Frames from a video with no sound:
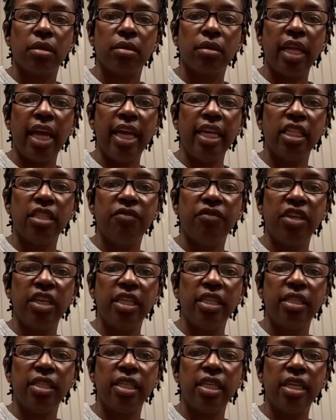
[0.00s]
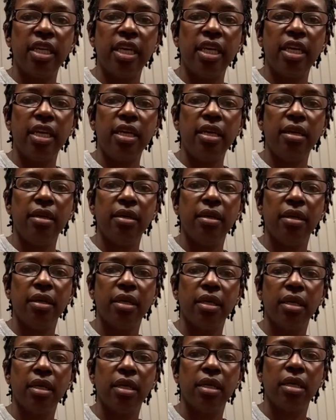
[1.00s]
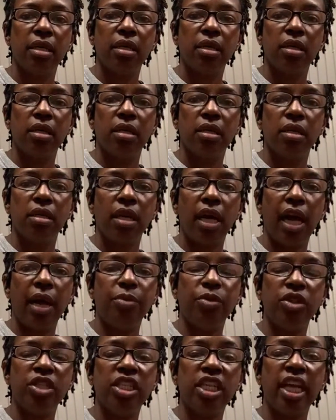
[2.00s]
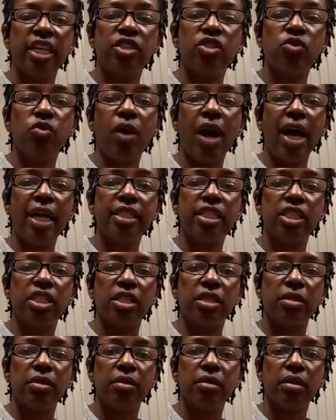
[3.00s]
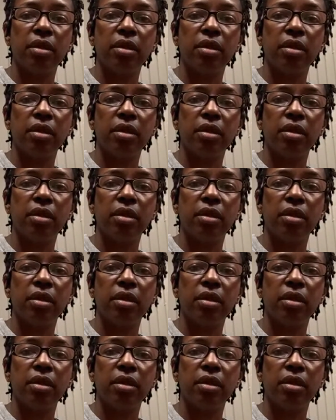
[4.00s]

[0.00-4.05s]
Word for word: Thanks, VCE. I appreciate you watching.